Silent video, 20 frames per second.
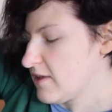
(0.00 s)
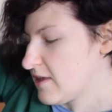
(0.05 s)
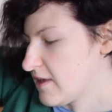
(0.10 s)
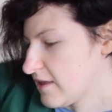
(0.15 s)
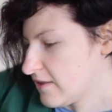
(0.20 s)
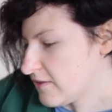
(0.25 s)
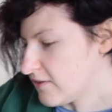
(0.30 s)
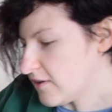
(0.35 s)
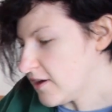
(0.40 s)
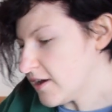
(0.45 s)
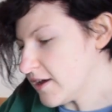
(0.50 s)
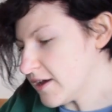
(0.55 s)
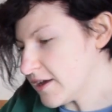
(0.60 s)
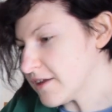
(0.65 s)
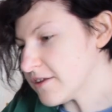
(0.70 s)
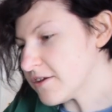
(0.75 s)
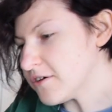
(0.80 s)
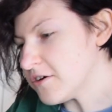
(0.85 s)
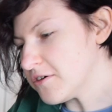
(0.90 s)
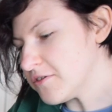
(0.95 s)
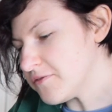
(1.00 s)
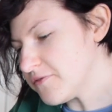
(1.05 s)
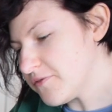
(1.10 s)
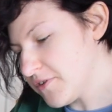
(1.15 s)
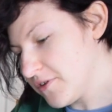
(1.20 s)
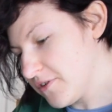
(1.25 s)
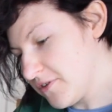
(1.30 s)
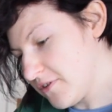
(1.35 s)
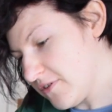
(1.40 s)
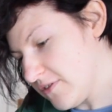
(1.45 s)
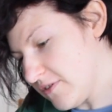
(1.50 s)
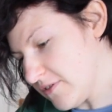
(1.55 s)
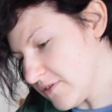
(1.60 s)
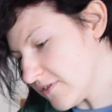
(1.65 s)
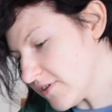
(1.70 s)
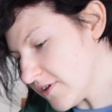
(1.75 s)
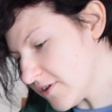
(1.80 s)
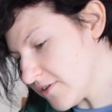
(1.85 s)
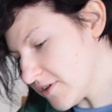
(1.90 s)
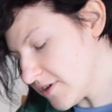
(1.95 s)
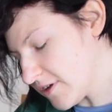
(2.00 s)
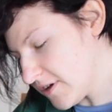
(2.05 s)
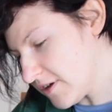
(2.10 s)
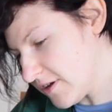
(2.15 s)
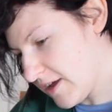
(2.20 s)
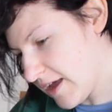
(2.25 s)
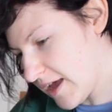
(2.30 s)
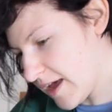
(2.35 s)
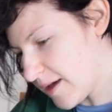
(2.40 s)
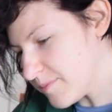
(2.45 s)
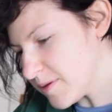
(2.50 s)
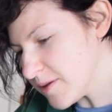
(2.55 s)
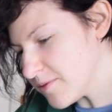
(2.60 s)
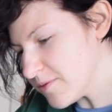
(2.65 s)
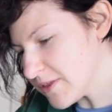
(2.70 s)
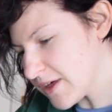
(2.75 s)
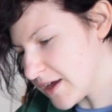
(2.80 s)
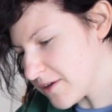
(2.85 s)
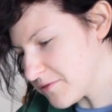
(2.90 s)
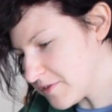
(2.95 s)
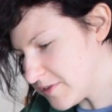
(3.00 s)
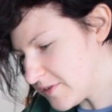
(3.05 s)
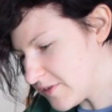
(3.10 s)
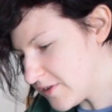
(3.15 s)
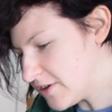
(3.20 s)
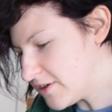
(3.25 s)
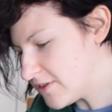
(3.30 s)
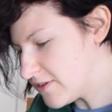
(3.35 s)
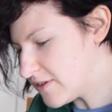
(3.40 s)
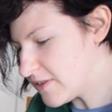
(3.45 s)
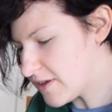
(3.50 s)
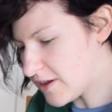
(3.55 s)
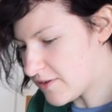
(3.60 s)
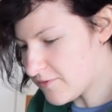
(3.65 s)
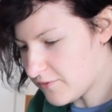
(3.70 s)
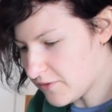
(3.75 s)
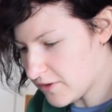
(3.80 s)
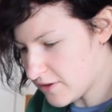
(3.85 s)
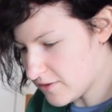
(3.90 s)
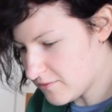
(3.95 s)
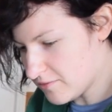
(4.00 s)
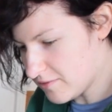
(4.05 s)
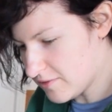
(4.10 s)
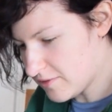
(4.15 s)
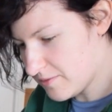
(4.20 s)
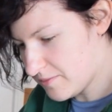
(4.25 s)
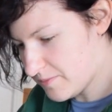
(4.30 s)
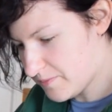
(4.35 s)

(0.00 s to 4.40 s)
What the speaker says: and tying it off until you're happy with how sturdy that feels.